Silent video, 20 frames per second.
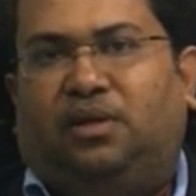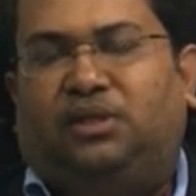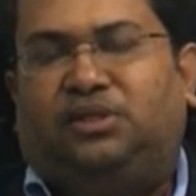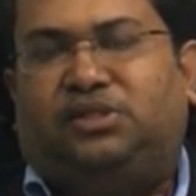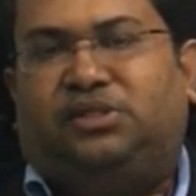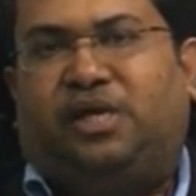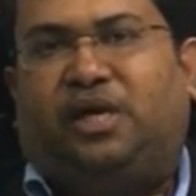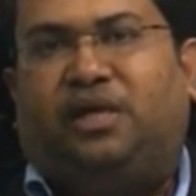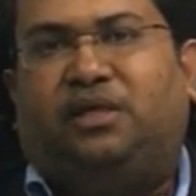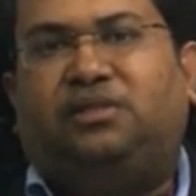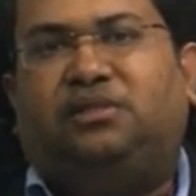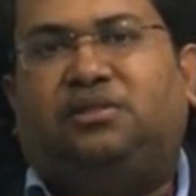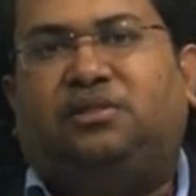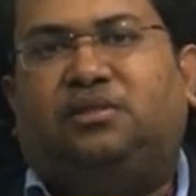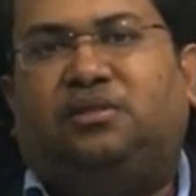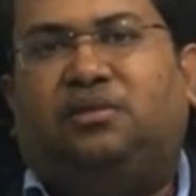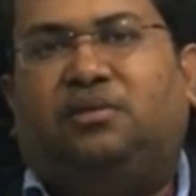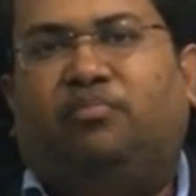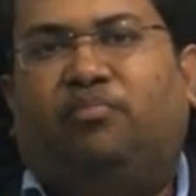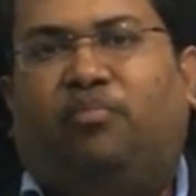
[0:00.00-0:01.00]
is
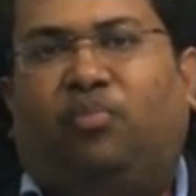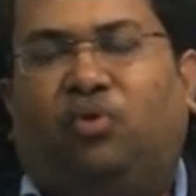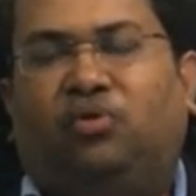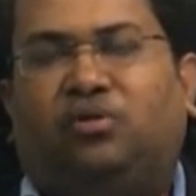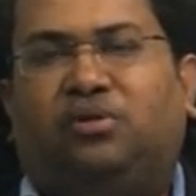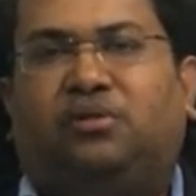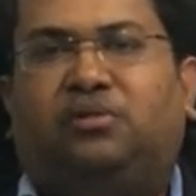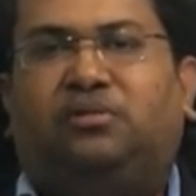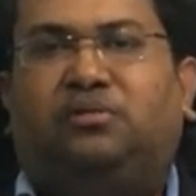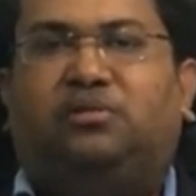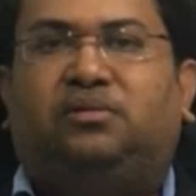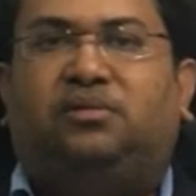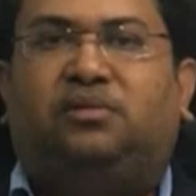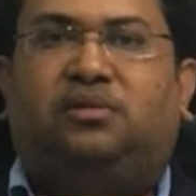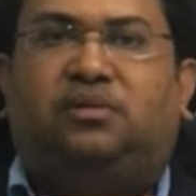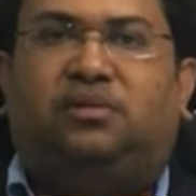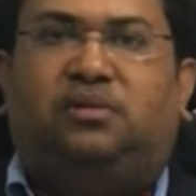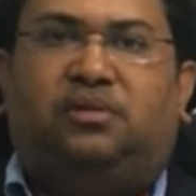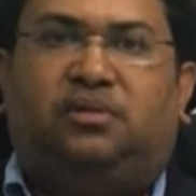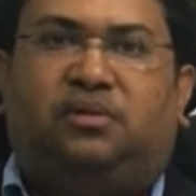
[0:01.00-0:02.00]
taxed both
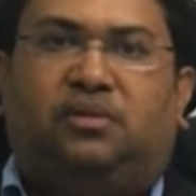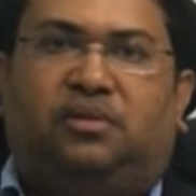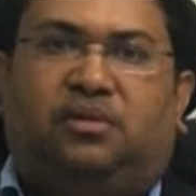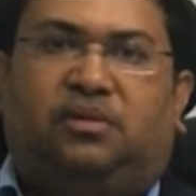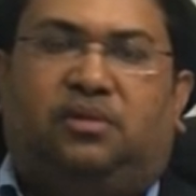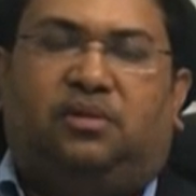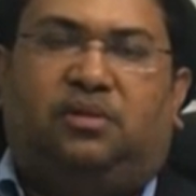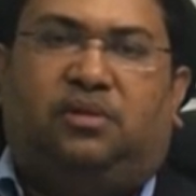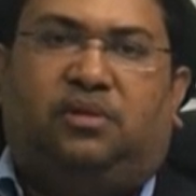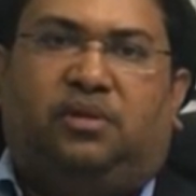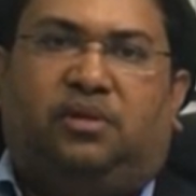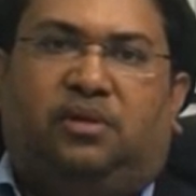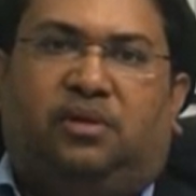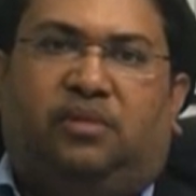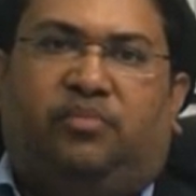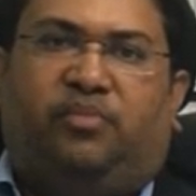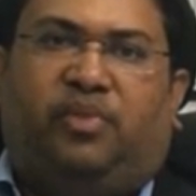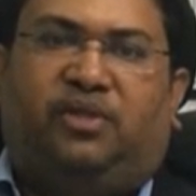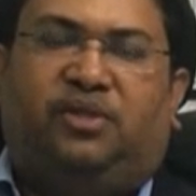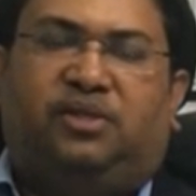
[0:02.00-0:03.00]

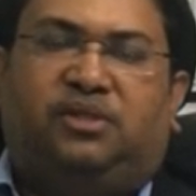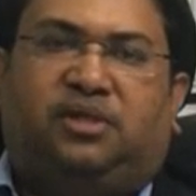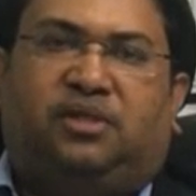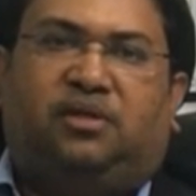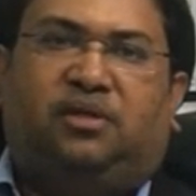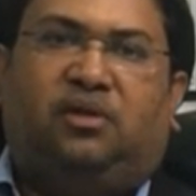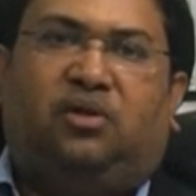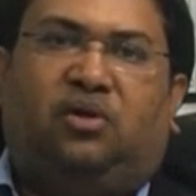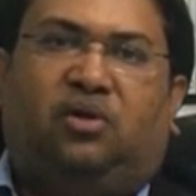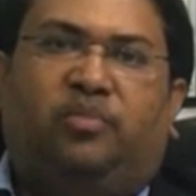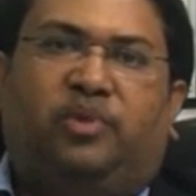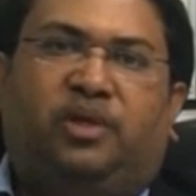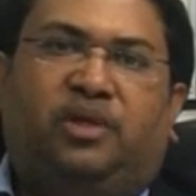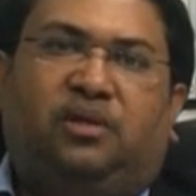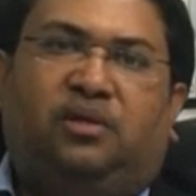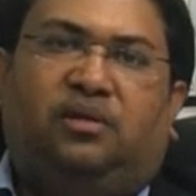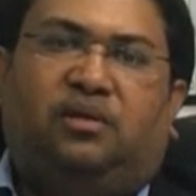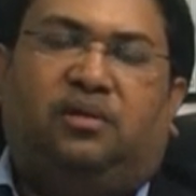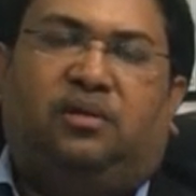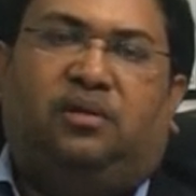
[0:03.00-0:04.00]
by the central
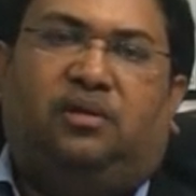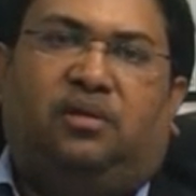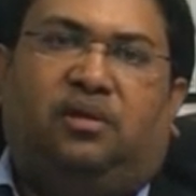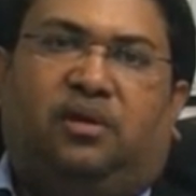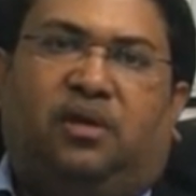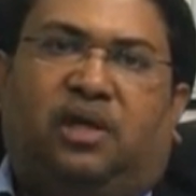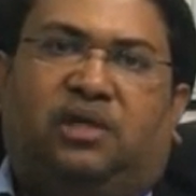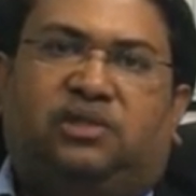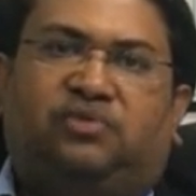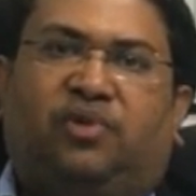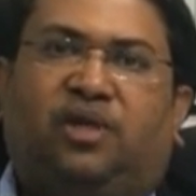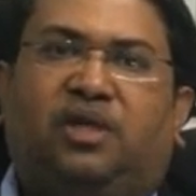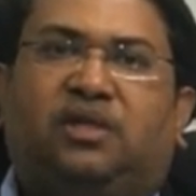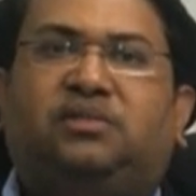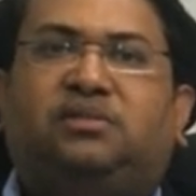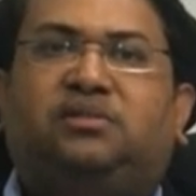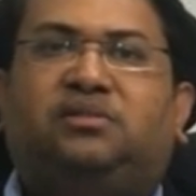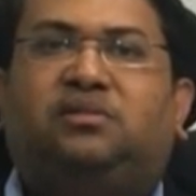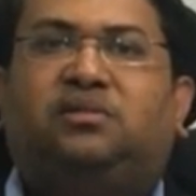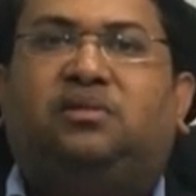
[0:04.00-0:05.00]
government as well
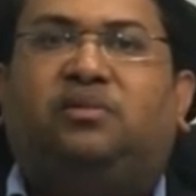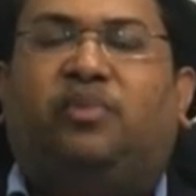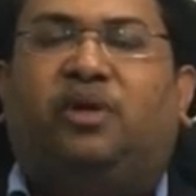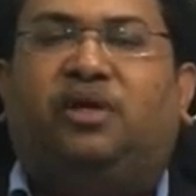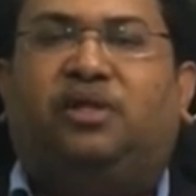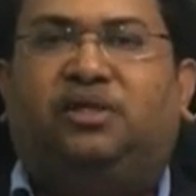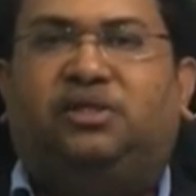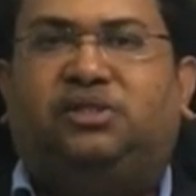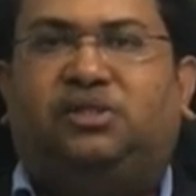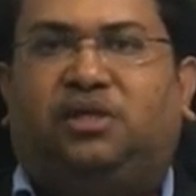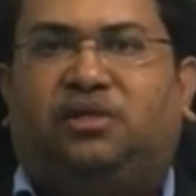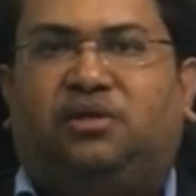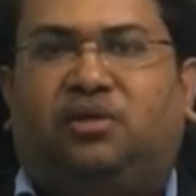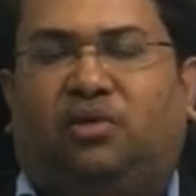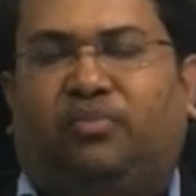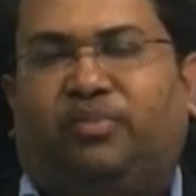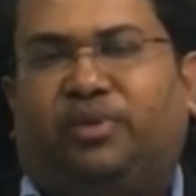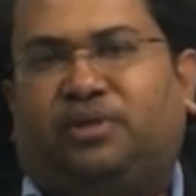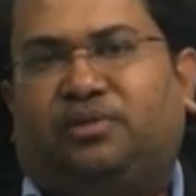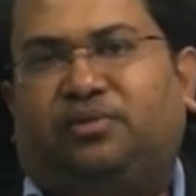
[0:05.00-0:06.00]
as by the state
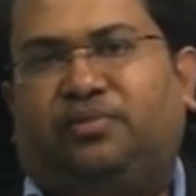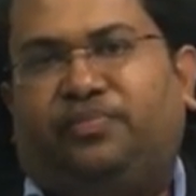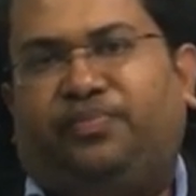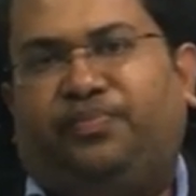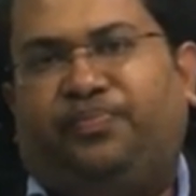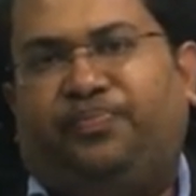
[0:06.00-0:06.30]
government.